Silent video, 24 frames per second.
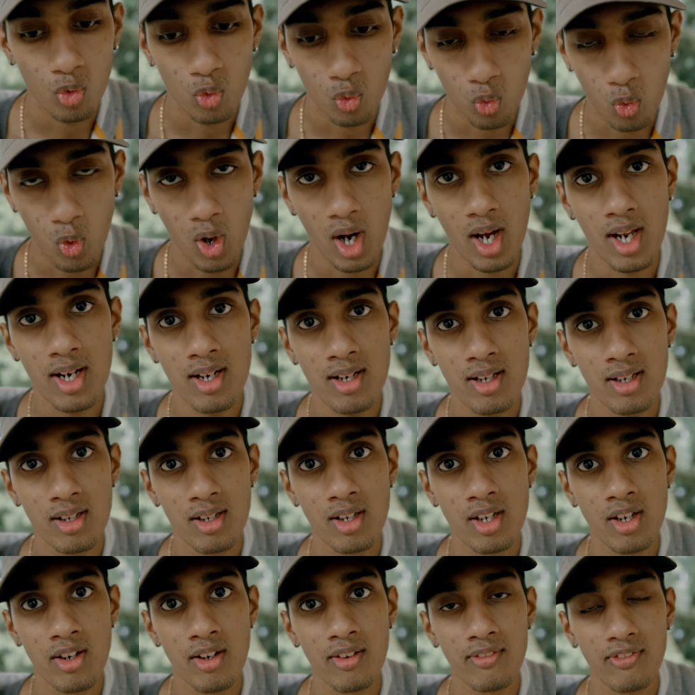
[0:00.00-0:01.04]
One,
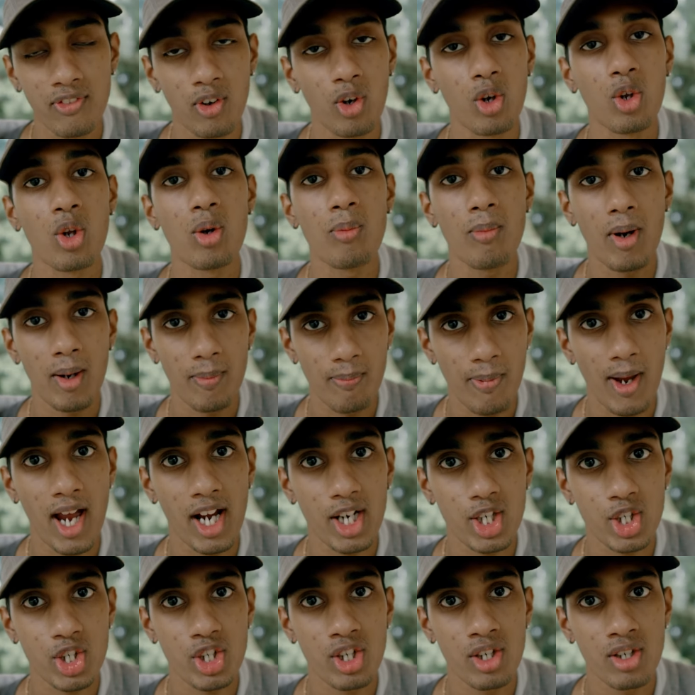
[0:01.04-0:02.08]
follow my
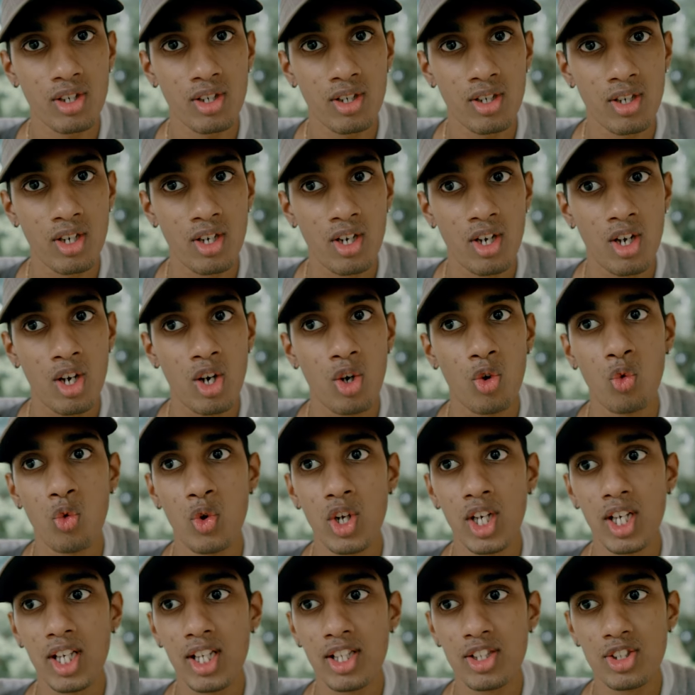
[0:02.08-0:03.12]
passion,
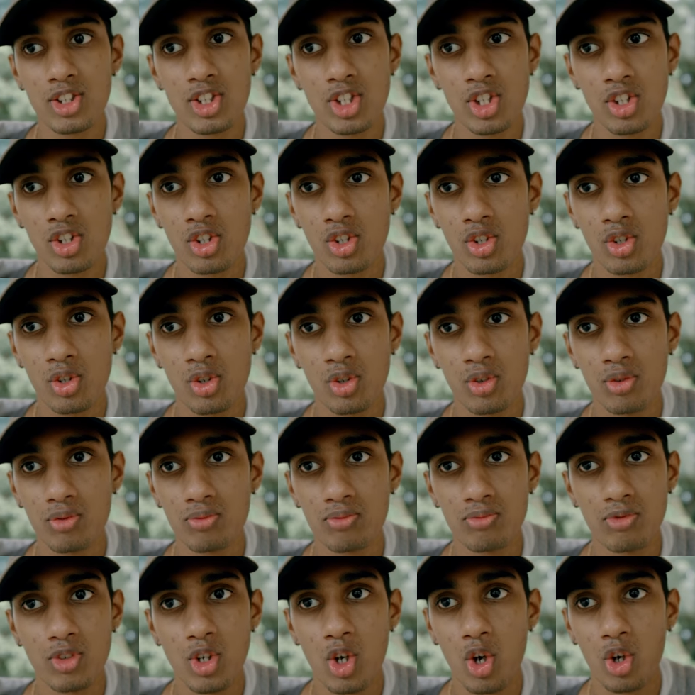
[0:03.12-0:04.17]
willing to
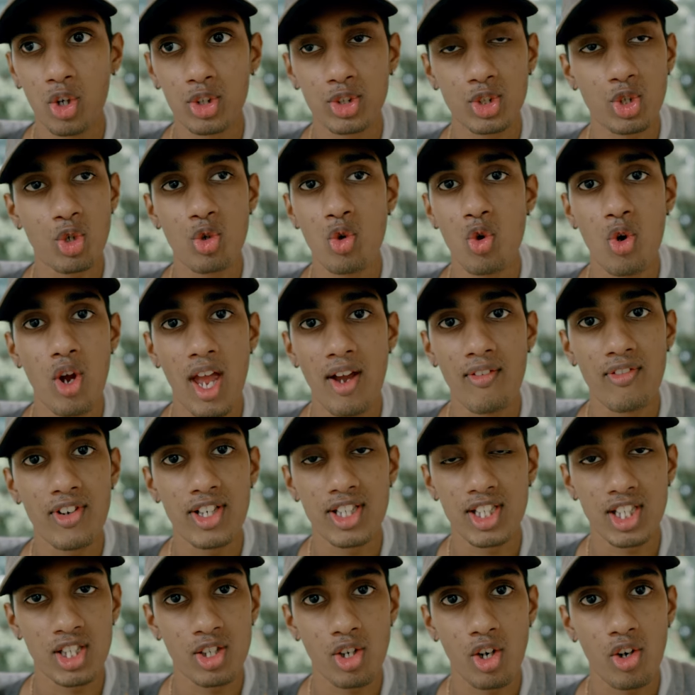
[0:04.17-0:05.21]
go through every
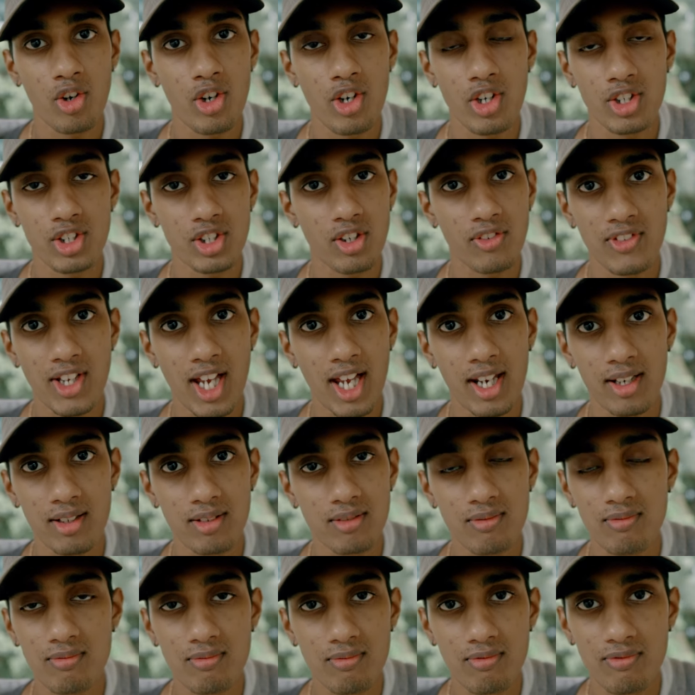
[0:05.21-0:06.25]
scenarios of that
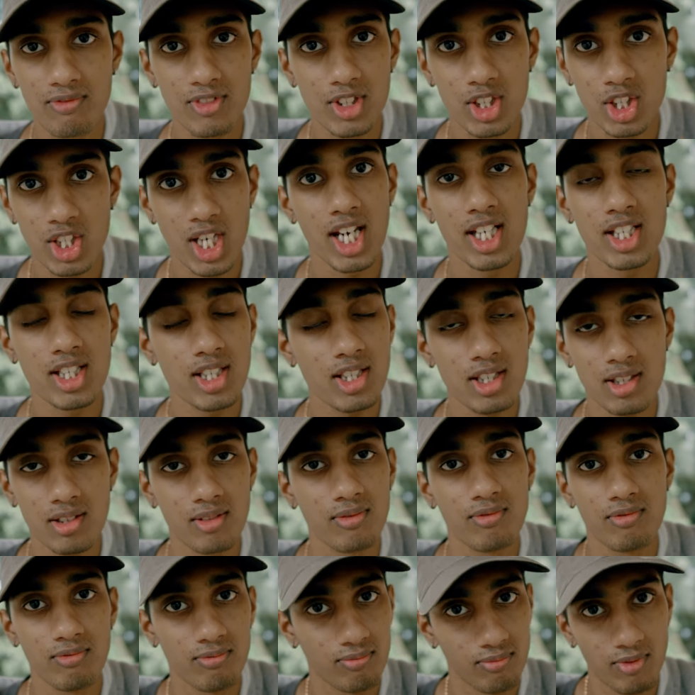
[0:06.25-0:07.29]
stages
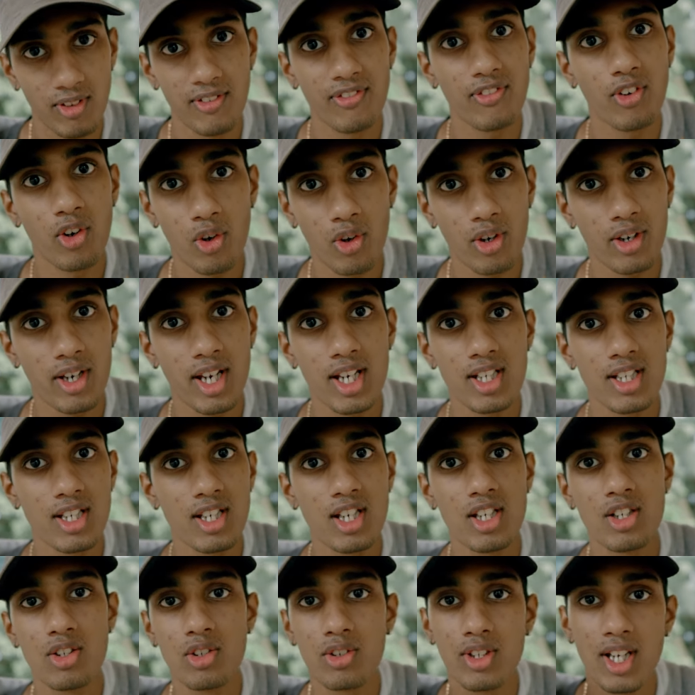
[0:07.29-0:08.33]
before
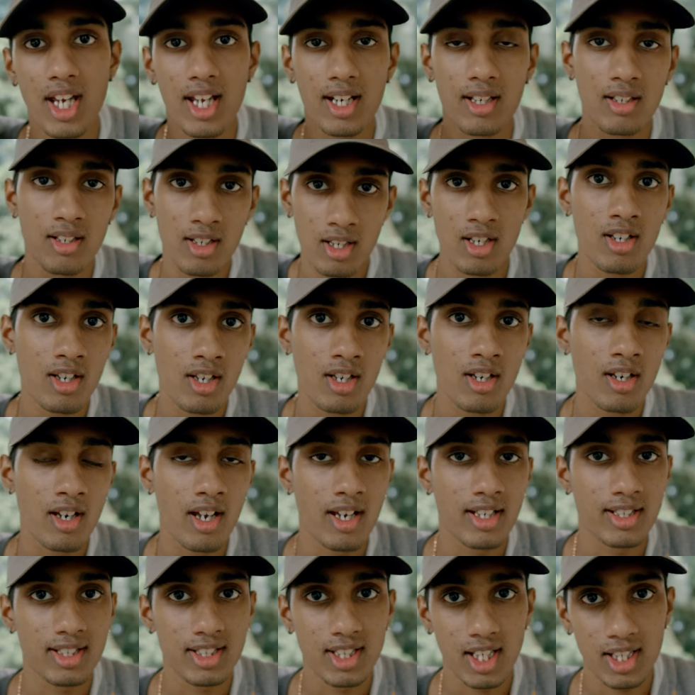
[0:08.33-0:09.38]
getting into that
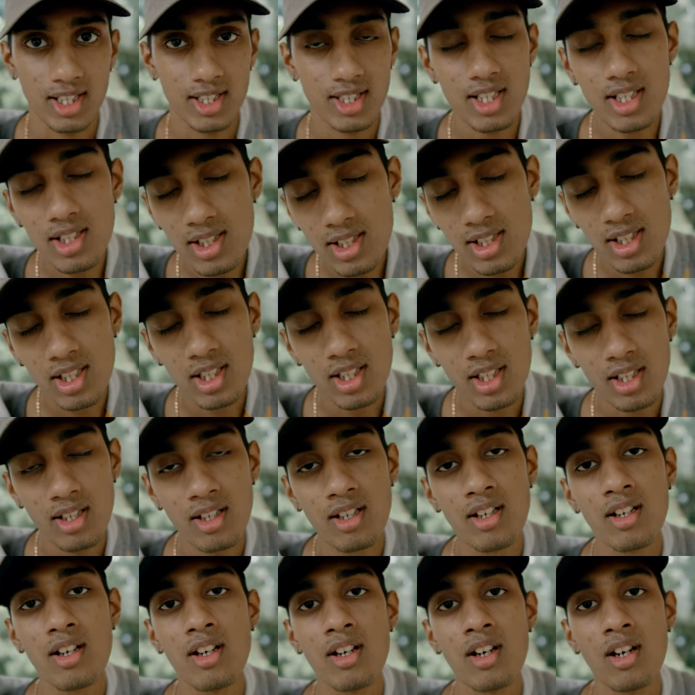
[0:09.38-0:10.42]
success,
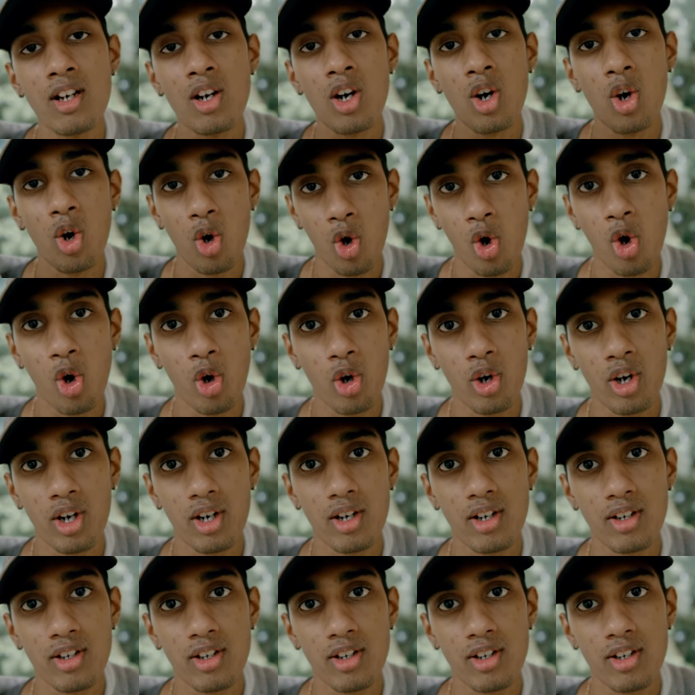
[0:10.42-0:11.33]
or